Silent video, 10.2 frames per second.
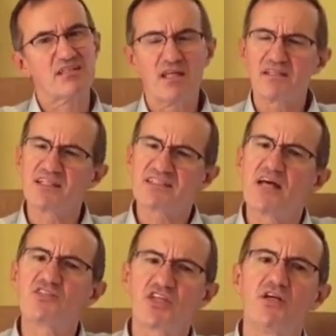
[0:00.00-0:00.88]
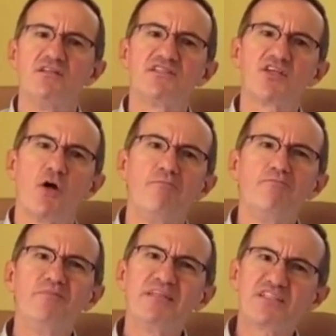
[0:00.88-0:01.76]
that sounds good. So
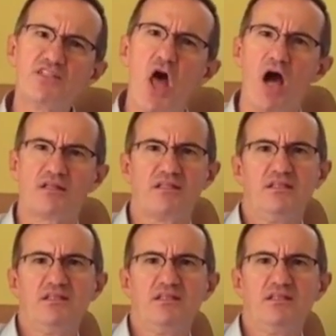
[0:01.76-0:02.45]
it's not